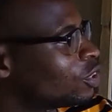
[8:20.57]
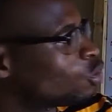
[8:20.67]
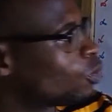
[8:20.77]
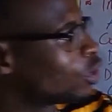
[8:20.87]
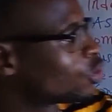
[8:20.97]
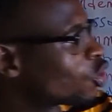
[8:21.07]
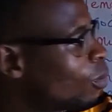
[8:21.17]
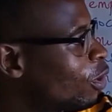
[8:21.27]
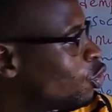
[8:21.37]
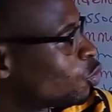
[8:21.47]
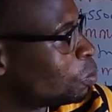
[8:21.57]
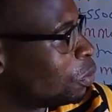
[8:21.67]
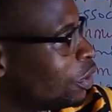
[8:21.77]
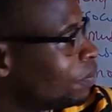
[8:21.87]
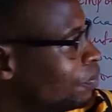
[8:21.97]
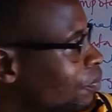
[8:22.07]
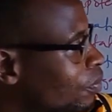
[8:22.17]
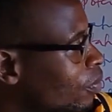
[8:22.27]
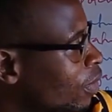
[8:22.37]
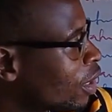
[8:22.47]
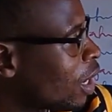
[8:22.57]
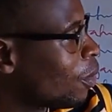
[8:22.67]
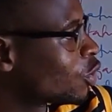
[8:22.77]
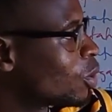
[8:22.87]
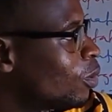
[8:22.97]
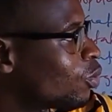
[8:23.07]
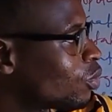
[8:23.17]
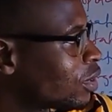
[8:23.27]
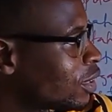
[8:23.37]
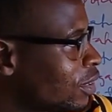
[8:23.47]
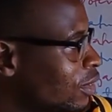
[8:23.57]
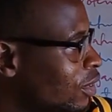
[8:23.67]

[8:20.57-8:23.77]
So what is common to B and what is common to C?